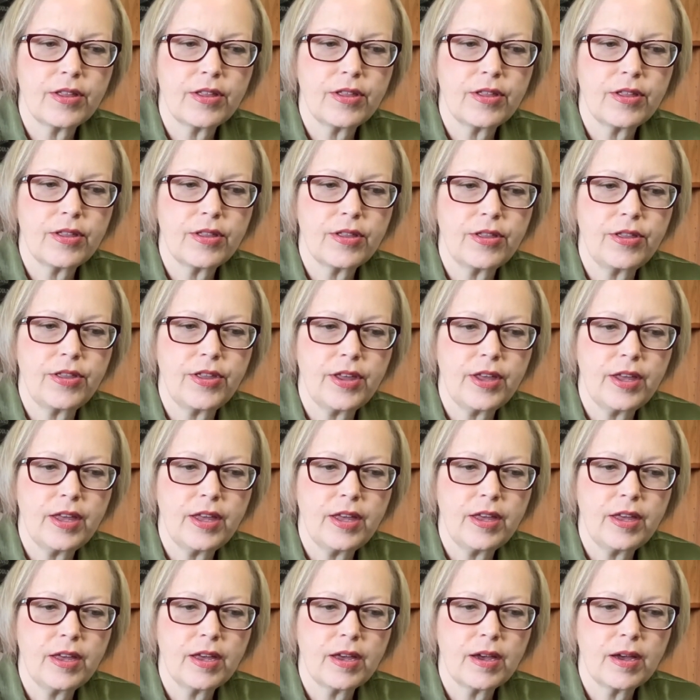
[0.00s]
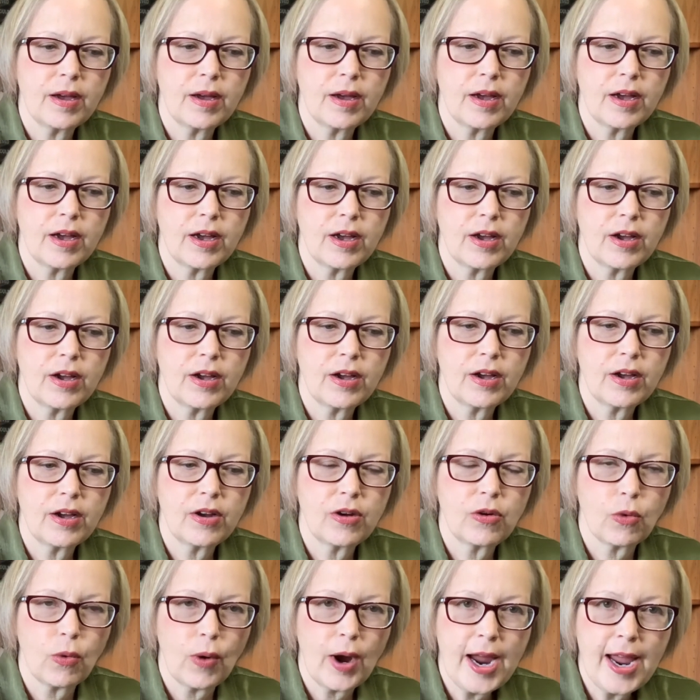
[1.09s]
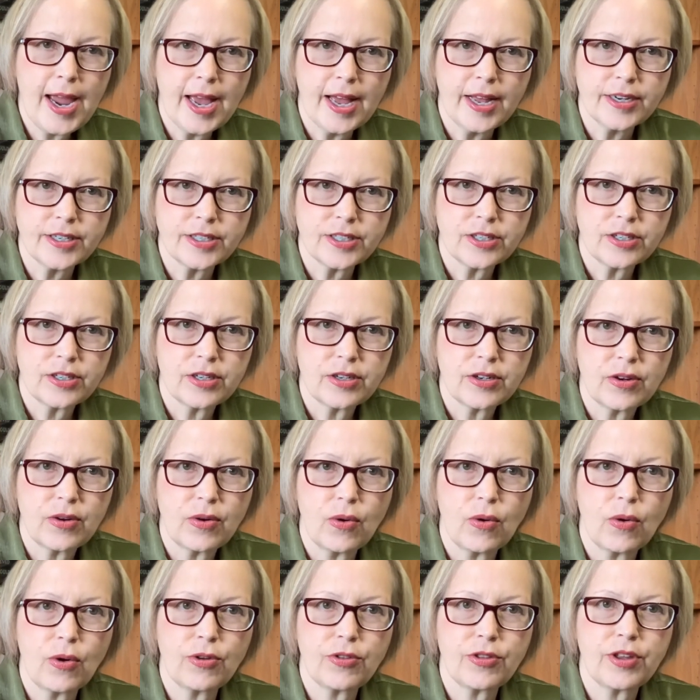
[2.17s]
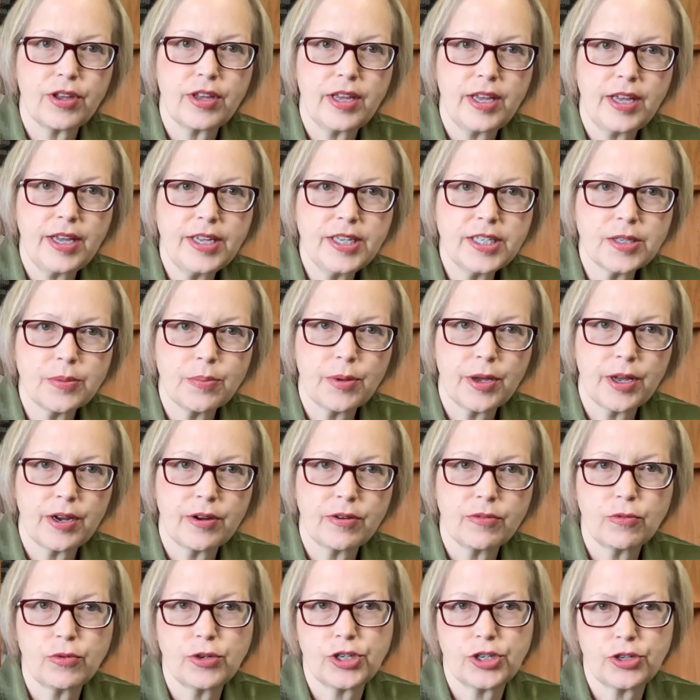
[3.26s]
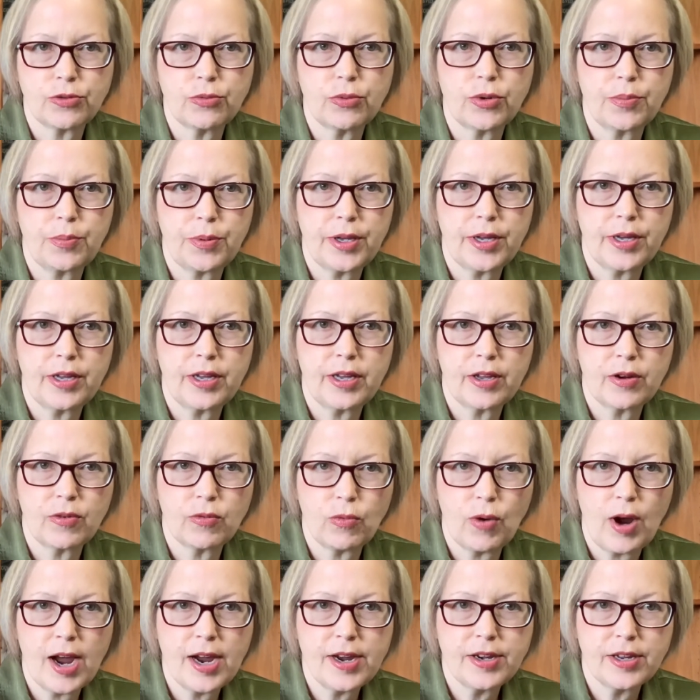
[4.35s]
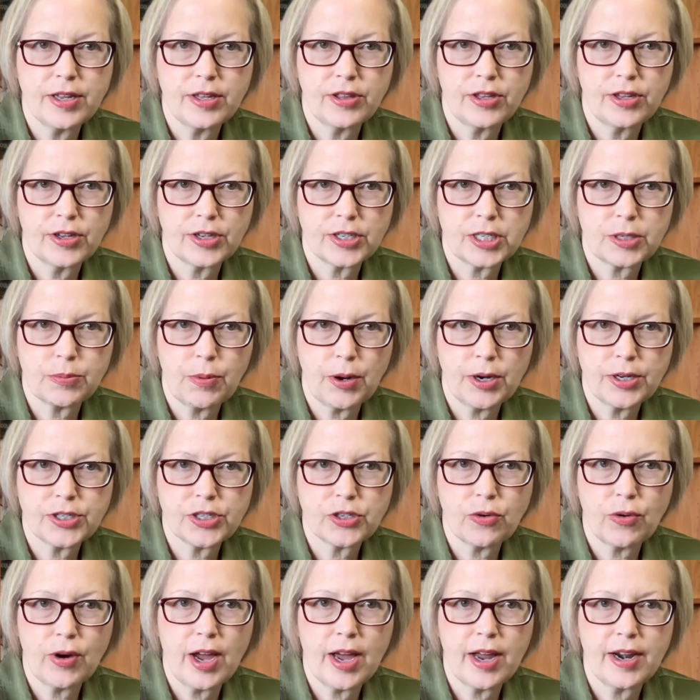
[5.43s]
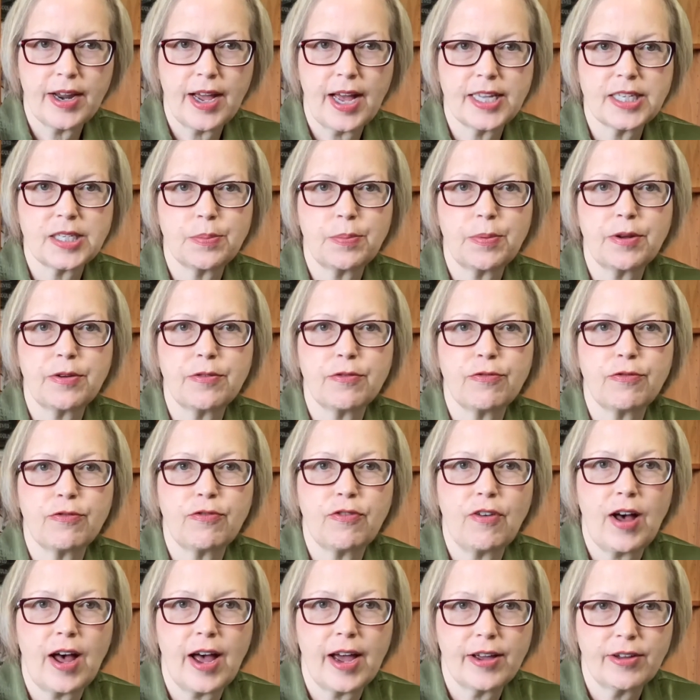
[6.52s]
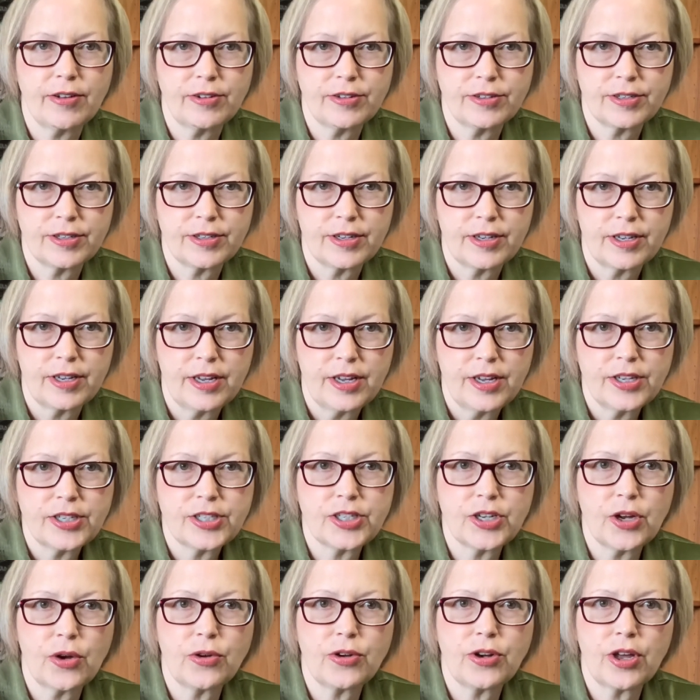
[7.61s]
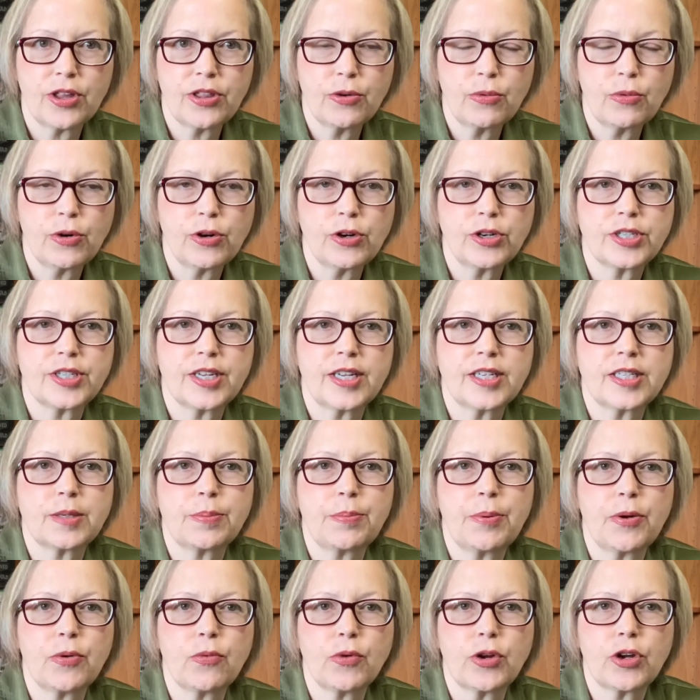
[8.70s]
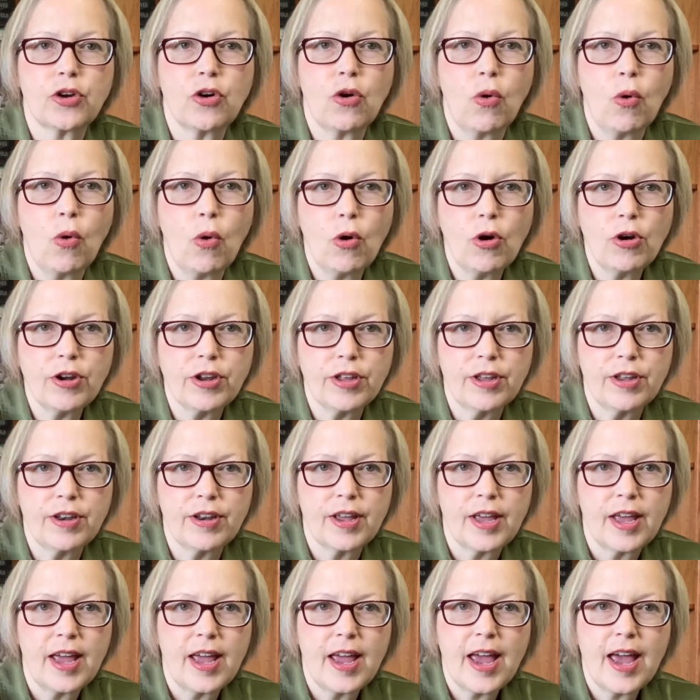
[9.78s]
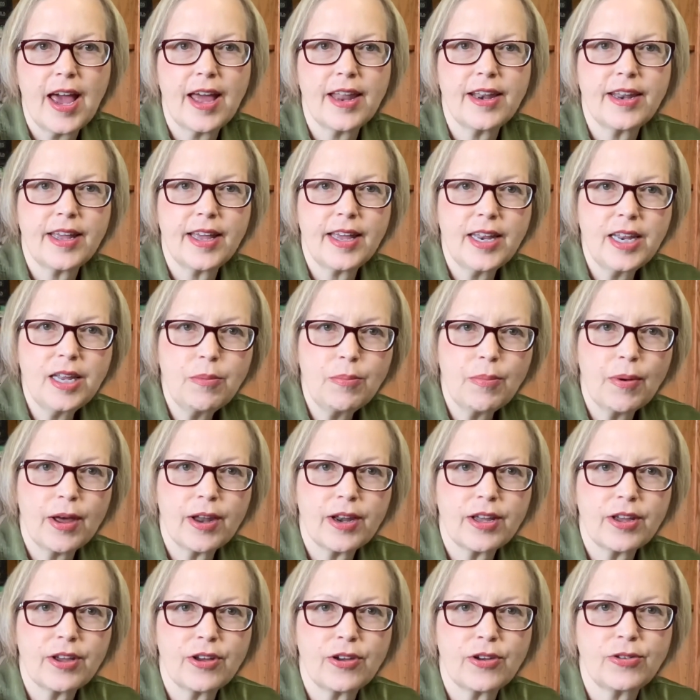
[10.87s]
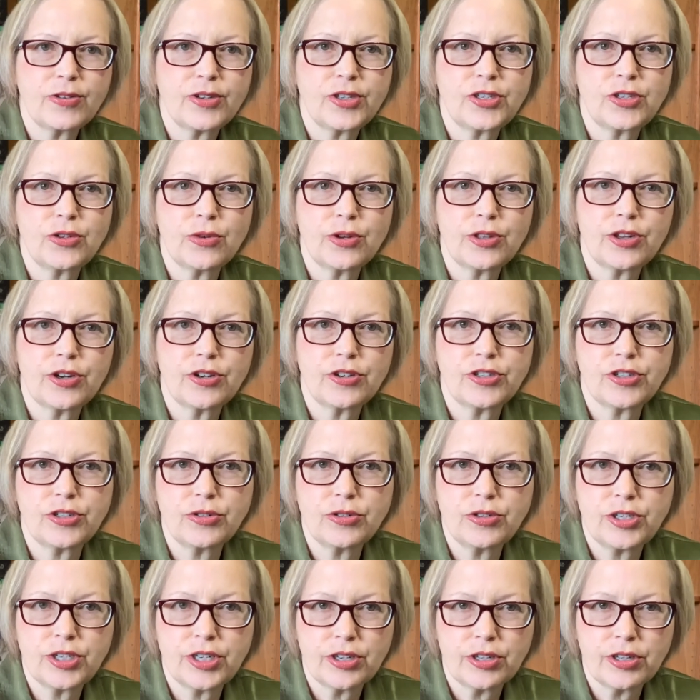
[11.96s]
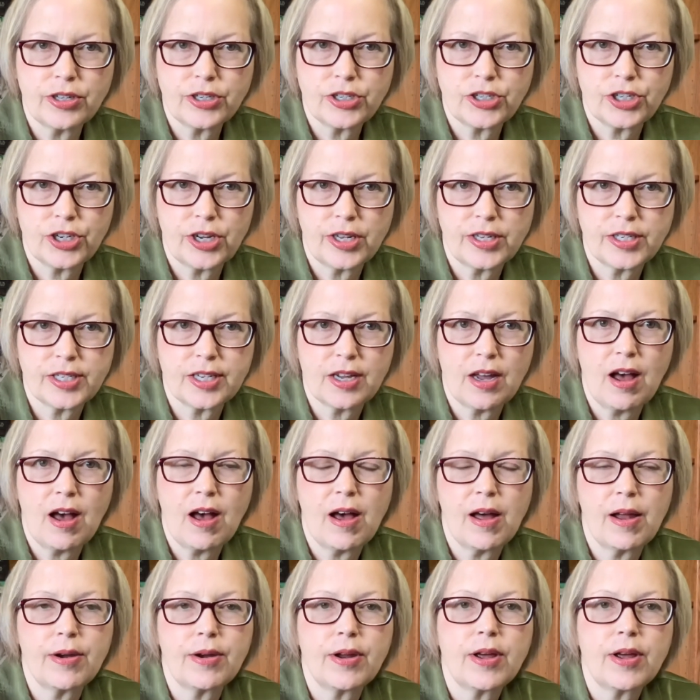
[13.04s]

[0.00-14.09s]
the grant or the easement, which would be in writing, the express grant, has been filed. So in other words, it's been recorded, and anybody who's doing their due diligence on